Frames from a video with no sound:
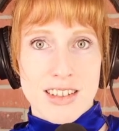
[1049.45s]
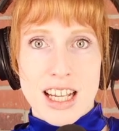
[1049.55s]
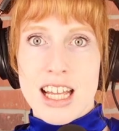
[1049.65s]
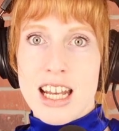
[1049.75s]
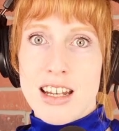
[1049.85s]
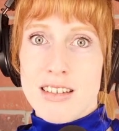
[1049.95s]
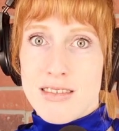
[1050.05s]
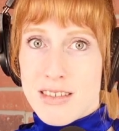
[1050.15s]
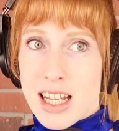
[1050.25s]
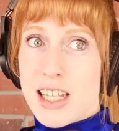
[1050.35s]
And it
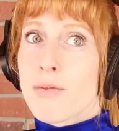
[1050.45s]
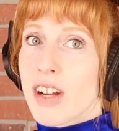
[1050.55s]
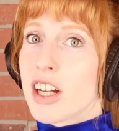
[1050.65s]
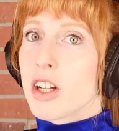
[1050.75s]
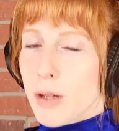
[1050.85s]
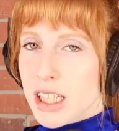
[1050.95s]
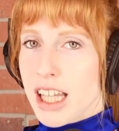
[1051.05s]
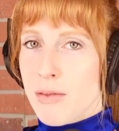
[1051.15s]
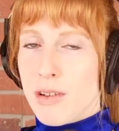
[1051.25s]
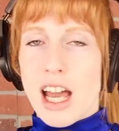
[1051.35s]
does it very quickly
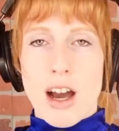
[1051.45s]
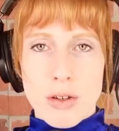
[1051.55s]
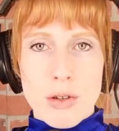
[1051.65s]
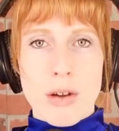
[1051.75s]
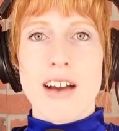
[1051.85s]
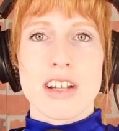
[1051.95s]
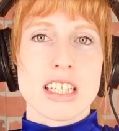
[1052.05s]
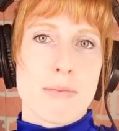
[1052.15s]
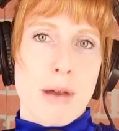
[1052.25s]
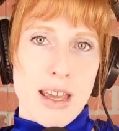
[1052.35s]
without you having to
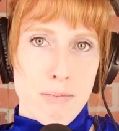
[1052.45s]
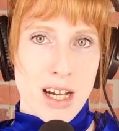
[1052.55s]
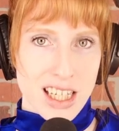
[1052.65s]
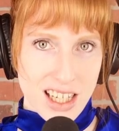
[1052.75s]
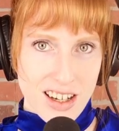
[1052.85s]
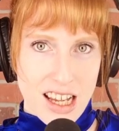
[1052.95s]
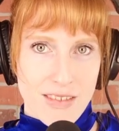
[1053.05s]
pay money on it.